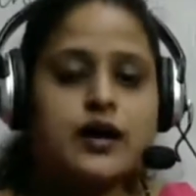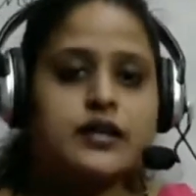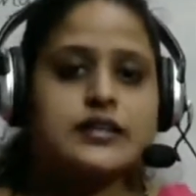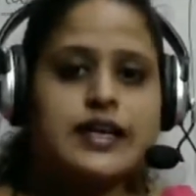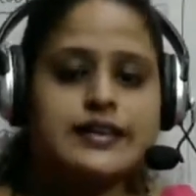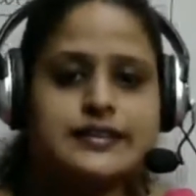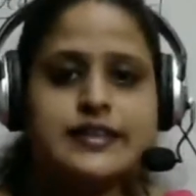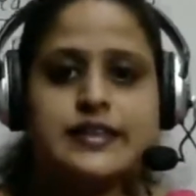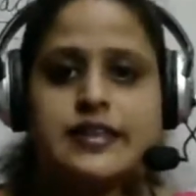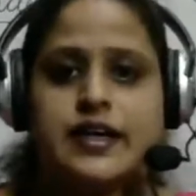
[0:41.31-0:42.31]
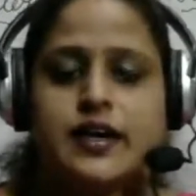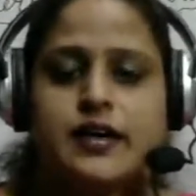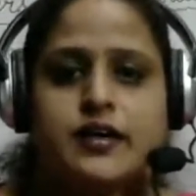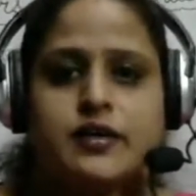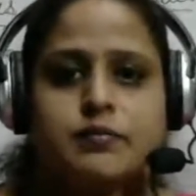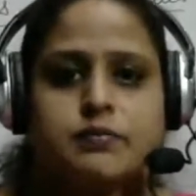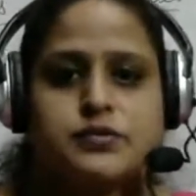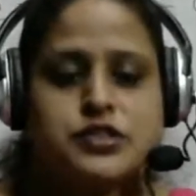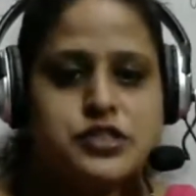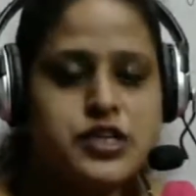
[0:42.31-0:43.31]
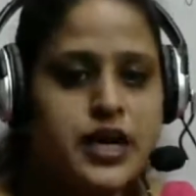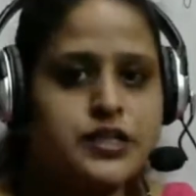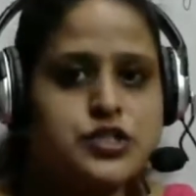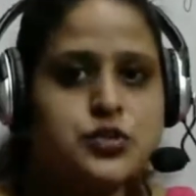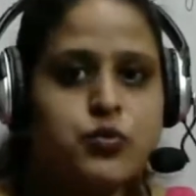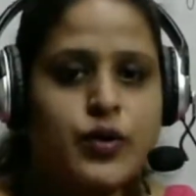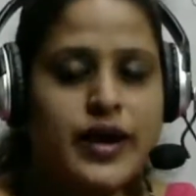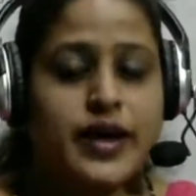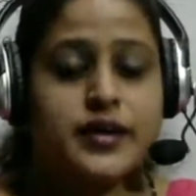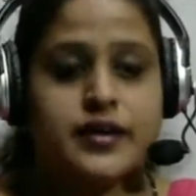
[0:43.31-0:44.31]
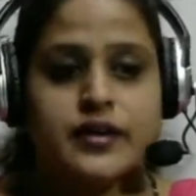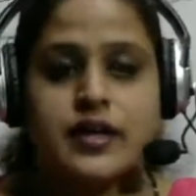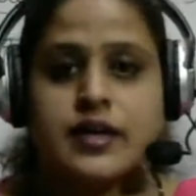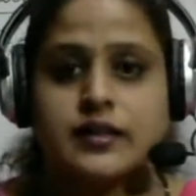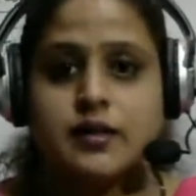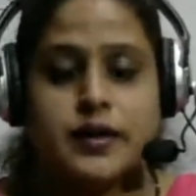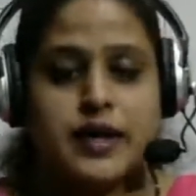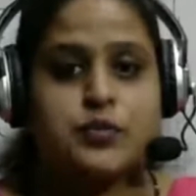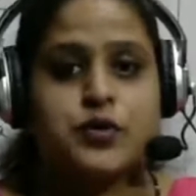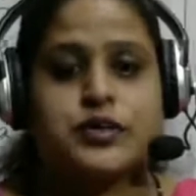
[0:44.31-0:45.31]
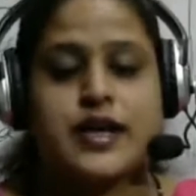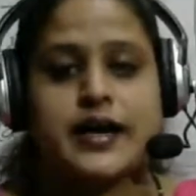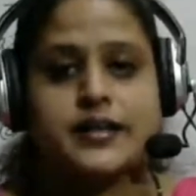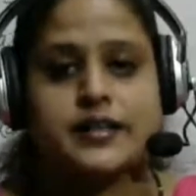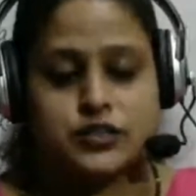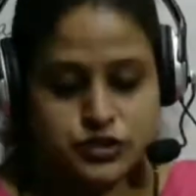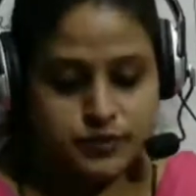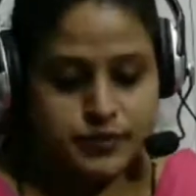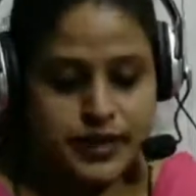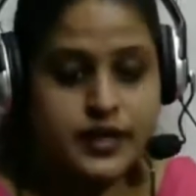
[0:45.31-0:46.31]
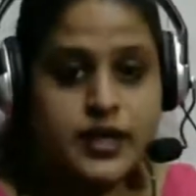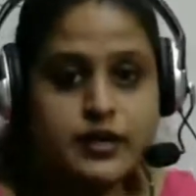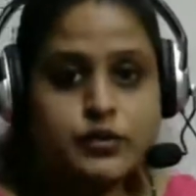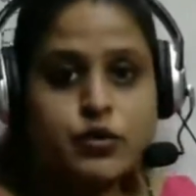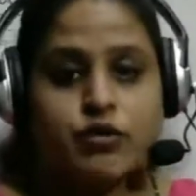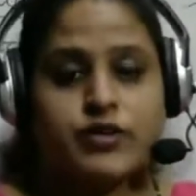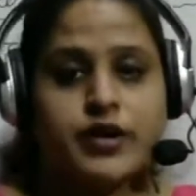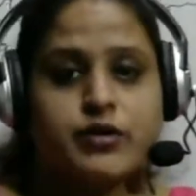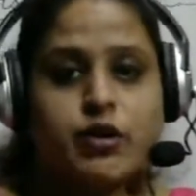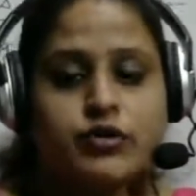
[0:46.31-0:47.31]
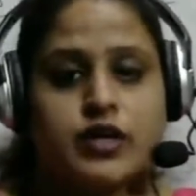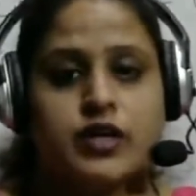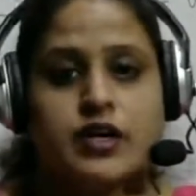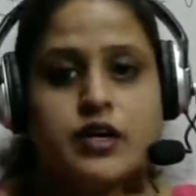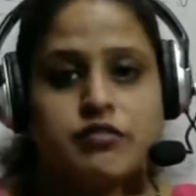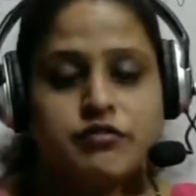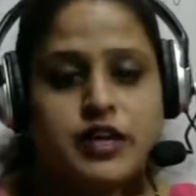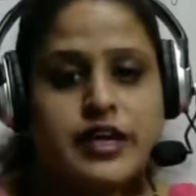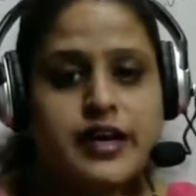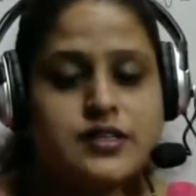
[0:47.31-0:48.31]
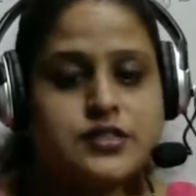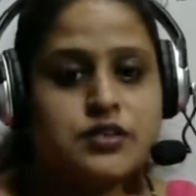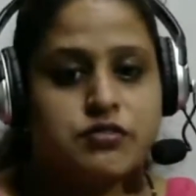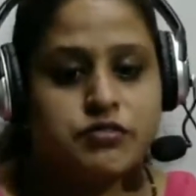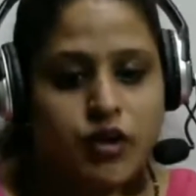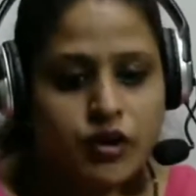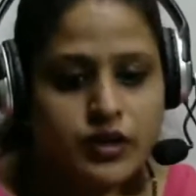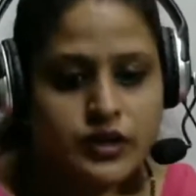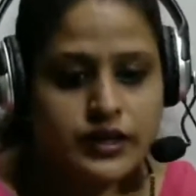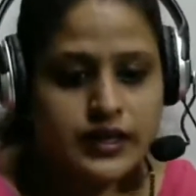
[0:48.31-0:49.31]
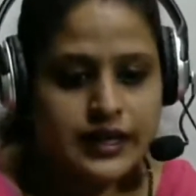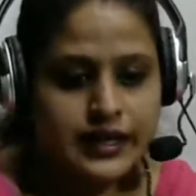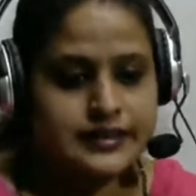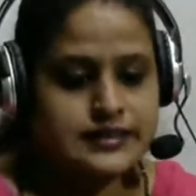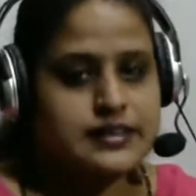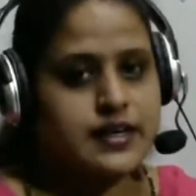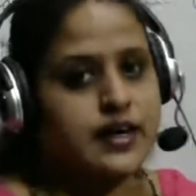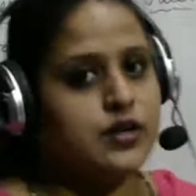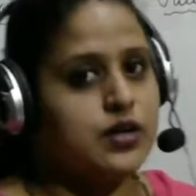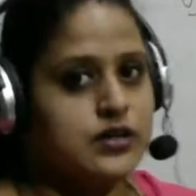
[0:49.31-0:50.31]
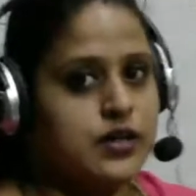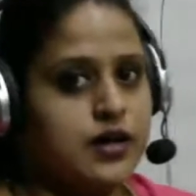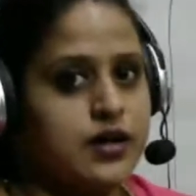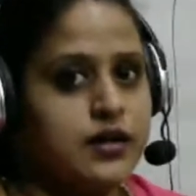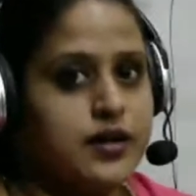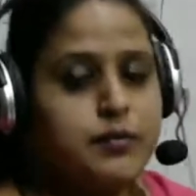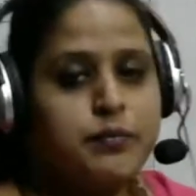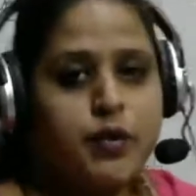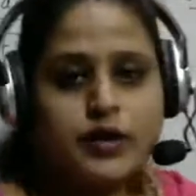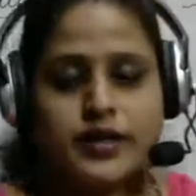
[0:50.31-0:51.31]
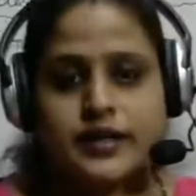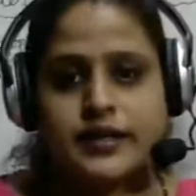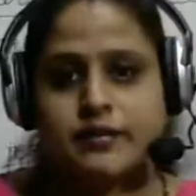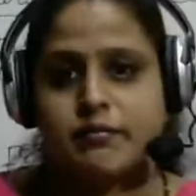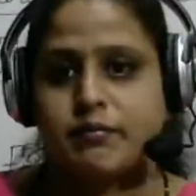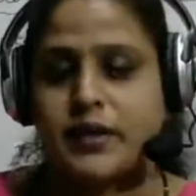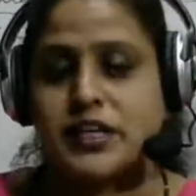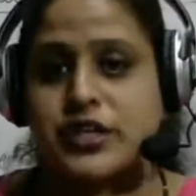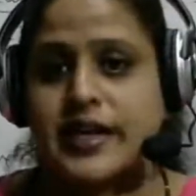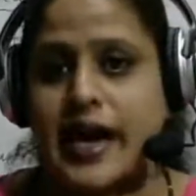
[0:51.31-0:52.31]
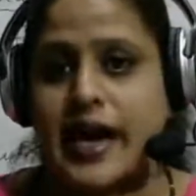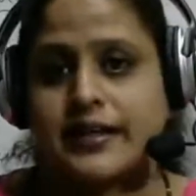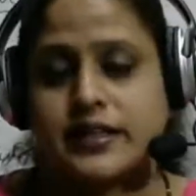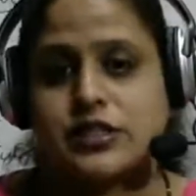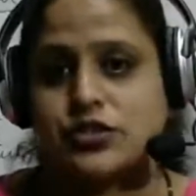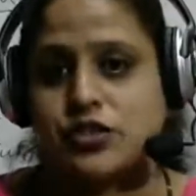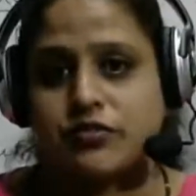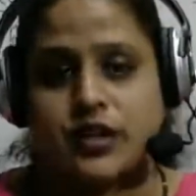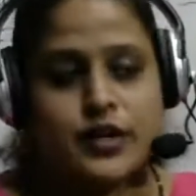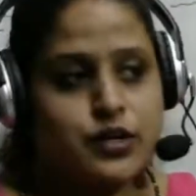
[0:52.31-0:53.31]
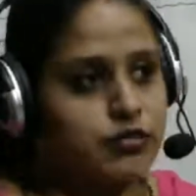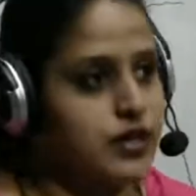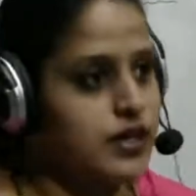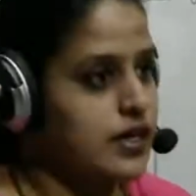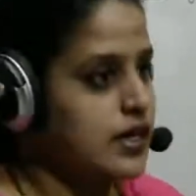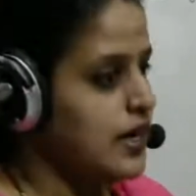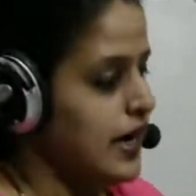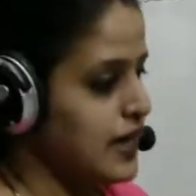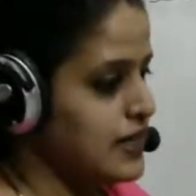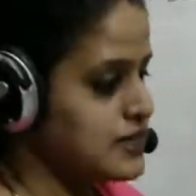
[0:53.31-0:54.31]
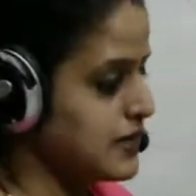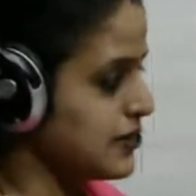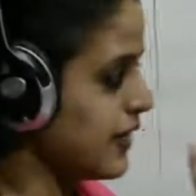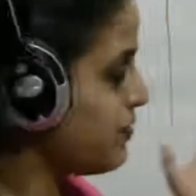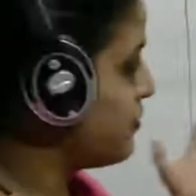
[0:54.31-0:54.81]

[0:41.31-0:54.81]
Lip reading: the lesson starts where the main protagonist, the main hero of our novel, Phileas Fogg. Let us learn the important major characters of our novel as they are